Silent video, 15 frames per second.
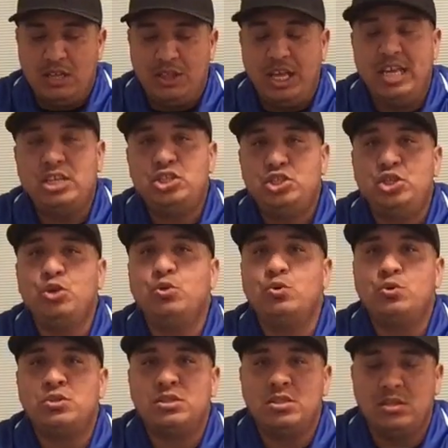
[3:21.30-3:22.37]
they
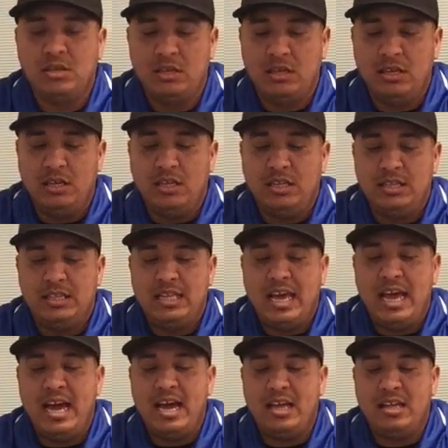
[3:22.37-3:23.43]
choose
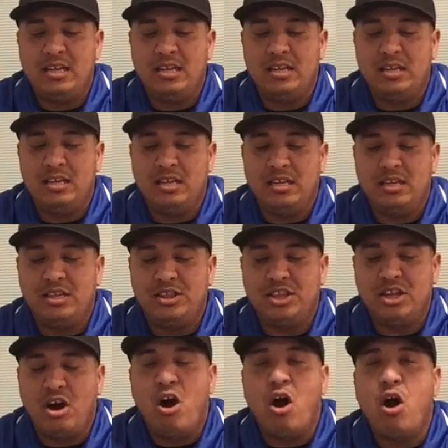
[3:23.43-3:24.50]
that
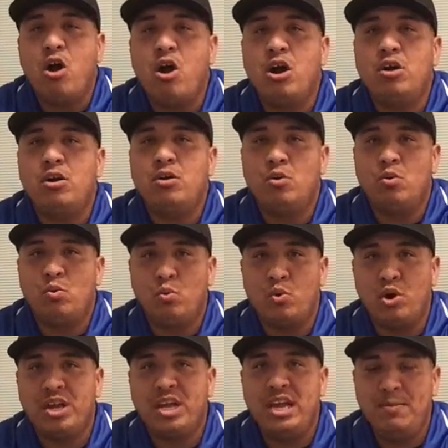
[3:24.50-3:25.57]
the hard
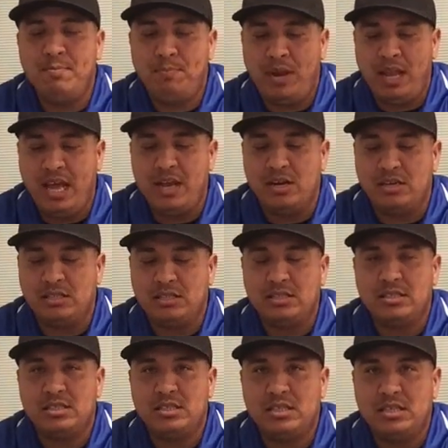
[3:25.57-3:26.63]
working
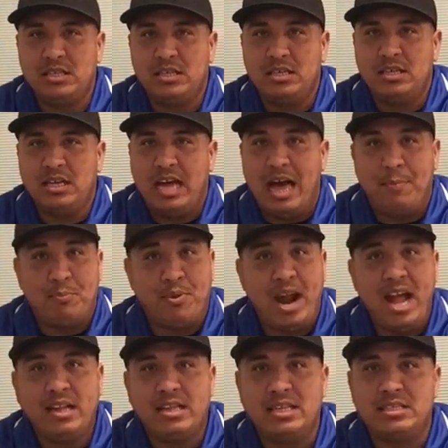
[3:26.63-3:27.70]
players at
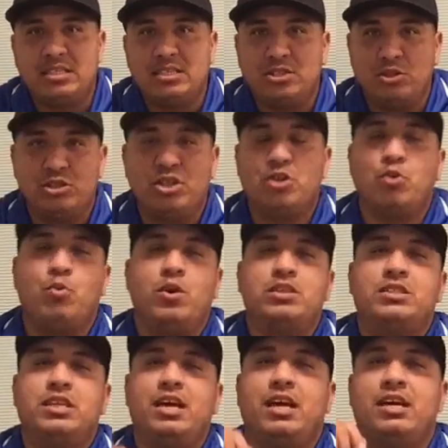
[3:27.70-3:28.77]
practice, those are the
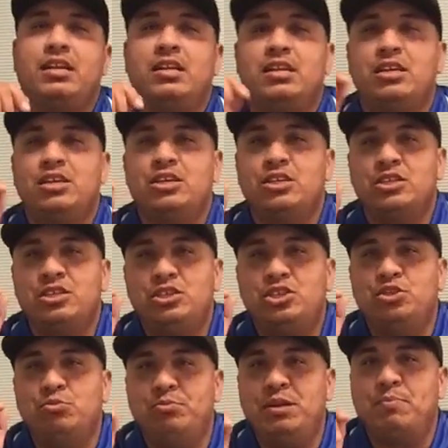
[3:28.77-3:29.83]
ones that
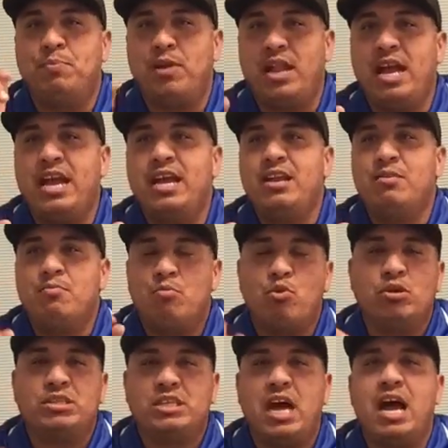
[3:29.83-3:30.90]
should be playing
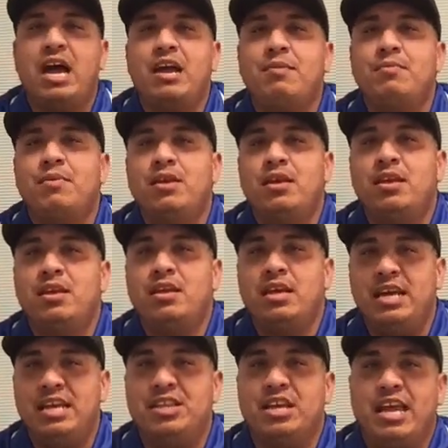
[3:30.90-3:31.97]
more time
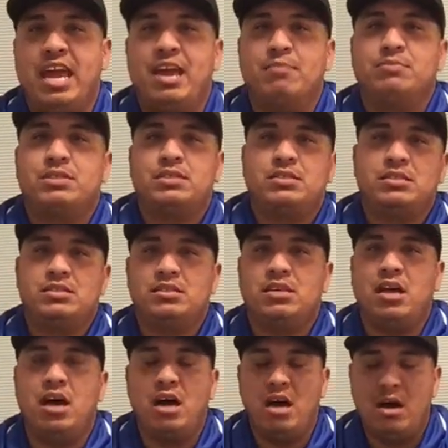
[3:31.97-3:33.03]
in the games.
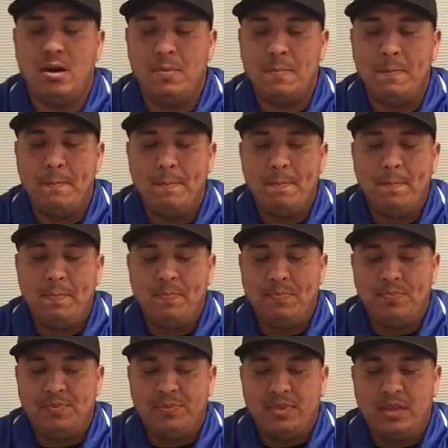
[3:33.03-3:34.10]

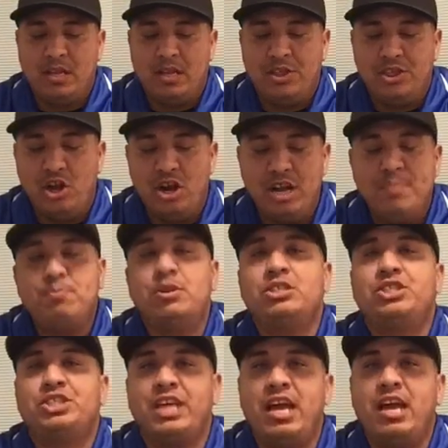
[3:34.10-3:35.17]

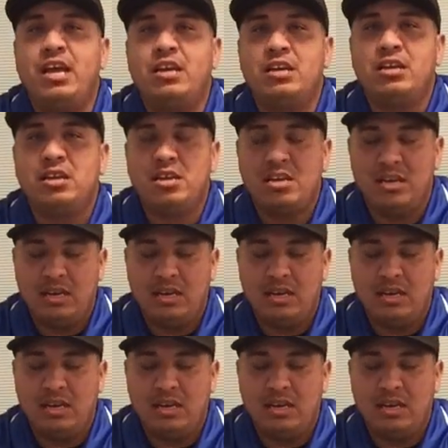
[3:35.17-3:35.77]
30%